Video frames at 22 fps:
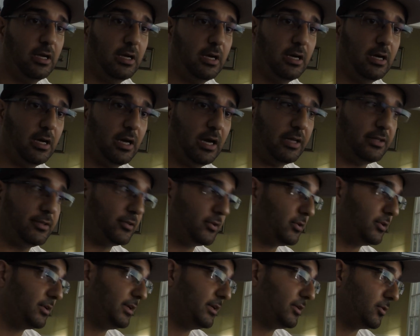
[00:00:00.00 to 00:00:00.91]
either
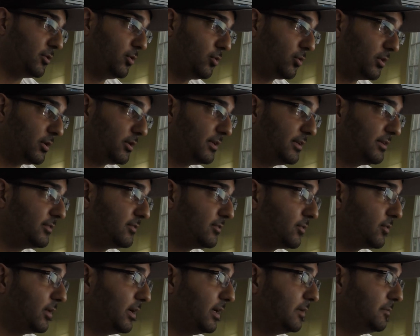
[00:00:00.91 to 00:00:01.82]
on here or on
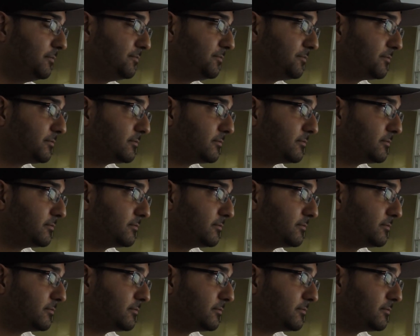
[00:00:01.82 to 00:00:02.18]
Instagram.